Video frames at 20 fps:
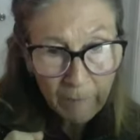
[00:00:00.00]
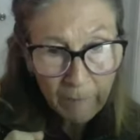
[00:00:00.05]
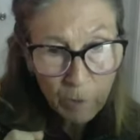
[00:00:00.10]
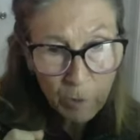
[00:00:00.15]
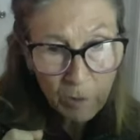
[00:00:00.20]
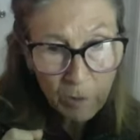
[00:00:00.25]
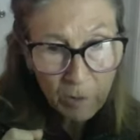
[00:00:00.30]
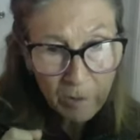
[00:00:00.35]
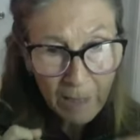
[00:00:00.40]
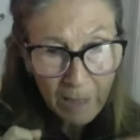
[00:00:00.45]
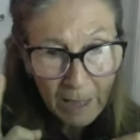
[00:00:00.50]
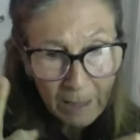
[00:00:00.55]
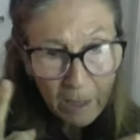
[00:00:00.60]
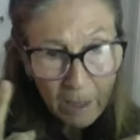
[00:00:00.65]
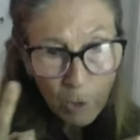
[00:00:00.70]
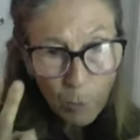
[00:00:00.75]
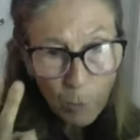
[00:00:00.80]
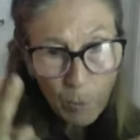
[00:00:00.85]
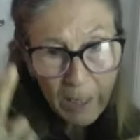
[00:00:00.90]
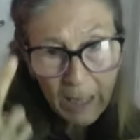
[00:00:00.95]
You heard that
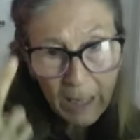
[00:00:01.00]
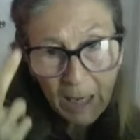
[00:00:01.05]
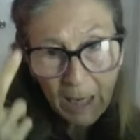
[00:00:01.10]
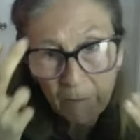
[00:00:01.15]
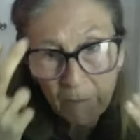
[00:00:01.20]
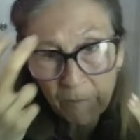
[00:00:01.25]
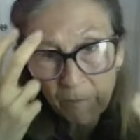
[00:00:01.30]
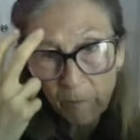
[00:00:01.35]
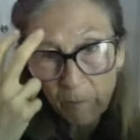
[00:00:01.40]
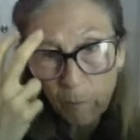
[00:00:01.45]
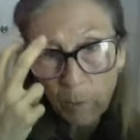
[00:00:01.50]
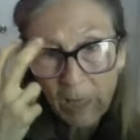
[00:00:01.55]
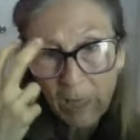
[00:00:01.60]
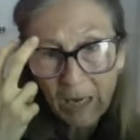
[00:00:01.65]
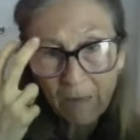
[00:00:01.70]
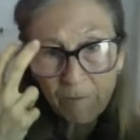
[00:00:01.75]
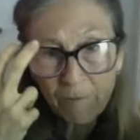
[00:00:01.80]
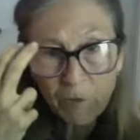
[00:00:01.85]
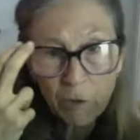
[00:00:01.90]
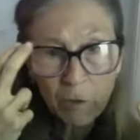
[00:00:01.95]
we have
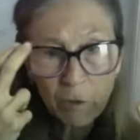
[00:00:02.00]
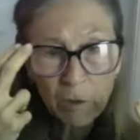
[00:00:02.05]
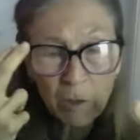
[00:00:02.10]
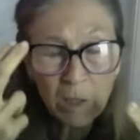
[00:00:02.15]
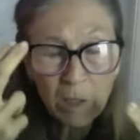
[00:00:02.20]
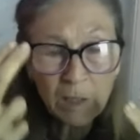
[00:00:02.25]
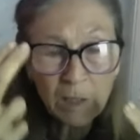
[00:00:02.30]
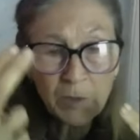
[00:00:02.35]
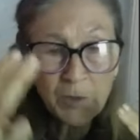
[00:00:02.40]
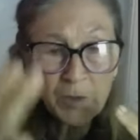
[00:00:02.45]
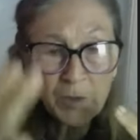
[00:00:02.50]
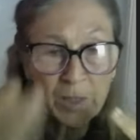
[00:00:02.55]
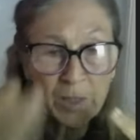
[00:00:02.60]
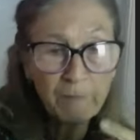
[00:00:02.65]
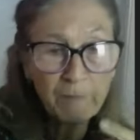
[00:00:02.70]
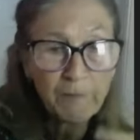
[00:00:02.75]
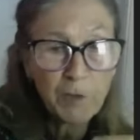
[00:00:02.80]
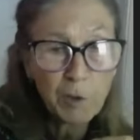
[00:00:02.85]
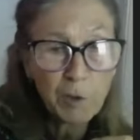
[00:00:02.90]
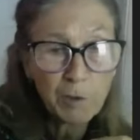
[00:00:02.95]
neurons.
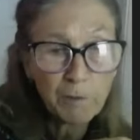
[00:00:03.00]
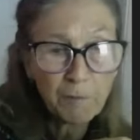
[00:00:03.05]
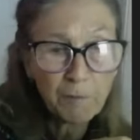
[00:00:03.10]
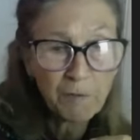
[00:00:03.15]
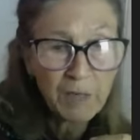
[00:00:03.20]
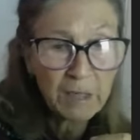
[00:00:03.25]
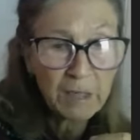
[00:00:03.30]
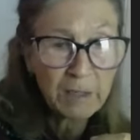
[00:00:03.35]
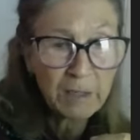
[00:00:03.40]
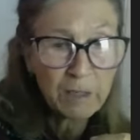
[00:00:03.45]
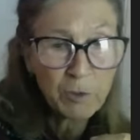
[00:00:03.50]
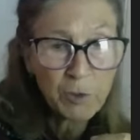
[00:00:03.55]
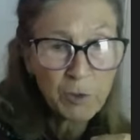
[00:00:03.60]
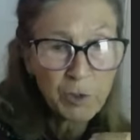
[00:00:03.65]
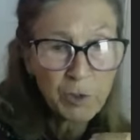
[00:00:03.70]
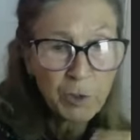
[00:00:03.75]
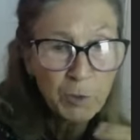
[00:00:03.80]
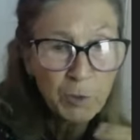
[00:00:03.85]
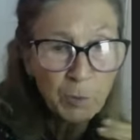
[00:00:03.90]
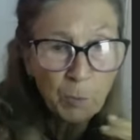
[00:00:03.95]
If you're feeling a
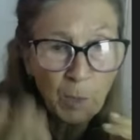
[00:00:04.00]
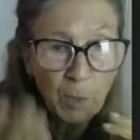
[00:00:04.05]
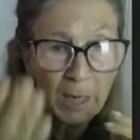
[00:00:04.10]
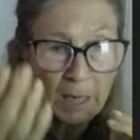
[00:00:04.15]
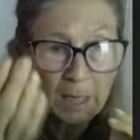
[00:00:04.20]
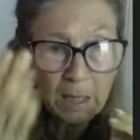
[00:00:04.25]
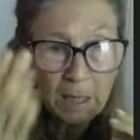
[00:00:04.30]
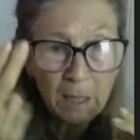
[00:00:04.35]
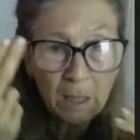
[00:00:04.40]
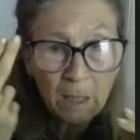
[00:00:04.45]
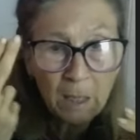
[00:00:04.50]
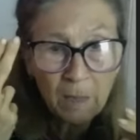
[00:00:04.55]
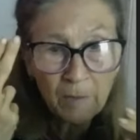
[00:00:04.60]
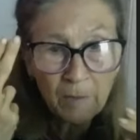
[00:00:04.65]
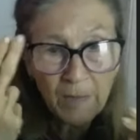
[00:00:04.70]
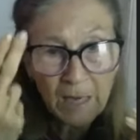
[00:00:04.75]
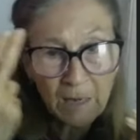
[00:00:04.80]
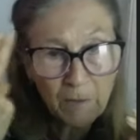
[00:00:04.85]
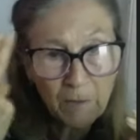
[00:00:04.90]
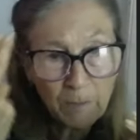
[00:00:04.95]
certain way,
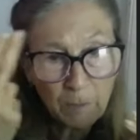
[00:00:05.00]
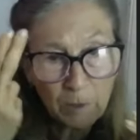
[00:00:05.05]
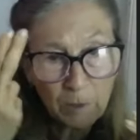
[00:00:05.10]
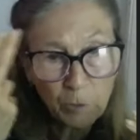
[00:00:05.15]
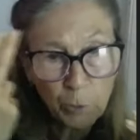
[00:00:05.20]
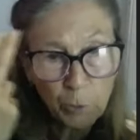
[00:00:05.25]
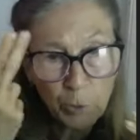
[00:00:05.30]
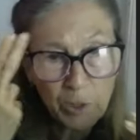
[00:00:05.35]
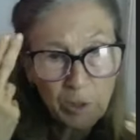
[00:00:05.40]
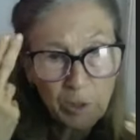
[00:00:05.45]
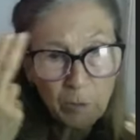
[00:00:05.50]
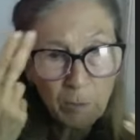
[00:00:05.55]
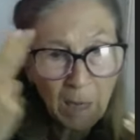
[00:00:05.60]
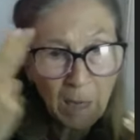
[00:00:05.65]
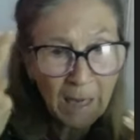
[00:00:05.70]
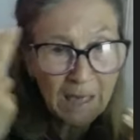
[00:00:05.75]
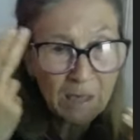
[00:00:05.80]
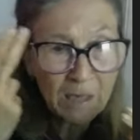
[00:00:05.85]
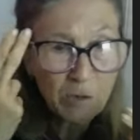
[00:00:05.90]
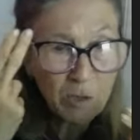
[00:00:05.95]
they trigger
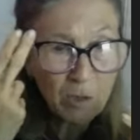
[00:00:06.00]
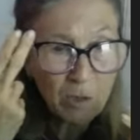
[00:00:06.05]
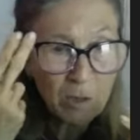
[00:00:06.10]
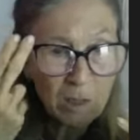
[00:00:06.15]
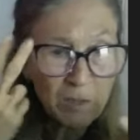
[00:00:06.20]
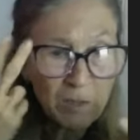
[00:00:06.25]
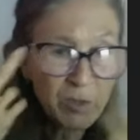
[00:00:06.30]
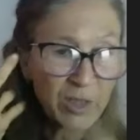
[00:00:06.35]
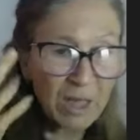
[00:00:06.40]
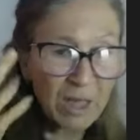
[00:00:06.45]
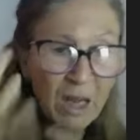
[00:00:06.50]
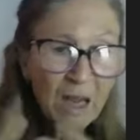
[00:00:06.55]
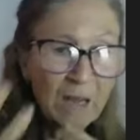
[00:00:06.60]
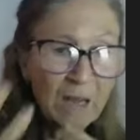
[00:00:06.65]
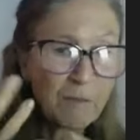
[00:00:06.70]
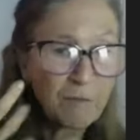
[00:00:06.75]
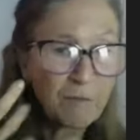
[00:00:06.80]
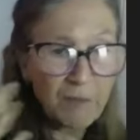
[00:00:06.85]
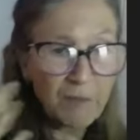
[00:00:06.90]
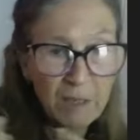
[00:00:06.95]
my neurons and
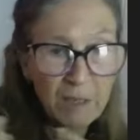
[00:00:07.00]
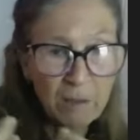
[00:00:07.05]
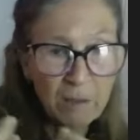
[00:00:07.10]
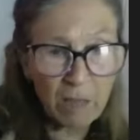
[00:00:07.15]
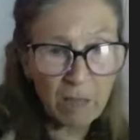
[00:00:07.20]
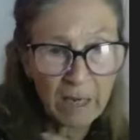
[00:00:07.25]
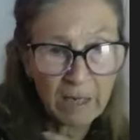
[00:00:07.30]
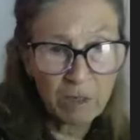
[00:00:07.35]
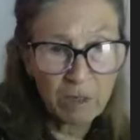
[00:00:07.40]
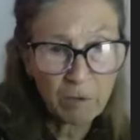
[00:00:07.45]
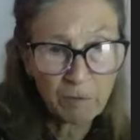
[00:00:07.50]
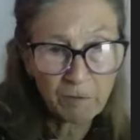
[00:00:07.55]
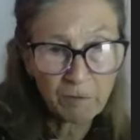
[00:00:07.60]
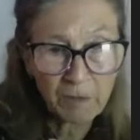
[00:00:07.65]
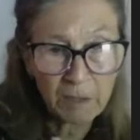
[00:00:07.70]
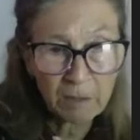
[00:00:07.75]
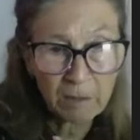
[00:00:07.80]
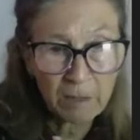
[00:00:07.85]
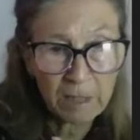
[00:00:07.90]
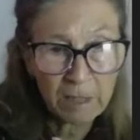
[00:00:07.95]
I feel how you're
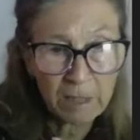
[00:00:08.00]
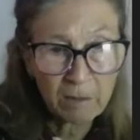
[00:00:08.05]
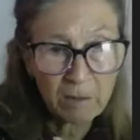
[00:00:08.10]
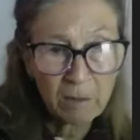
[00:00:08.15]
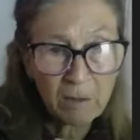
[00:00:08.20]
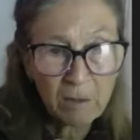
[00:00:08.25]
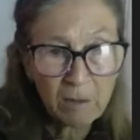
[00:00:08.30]
feeling.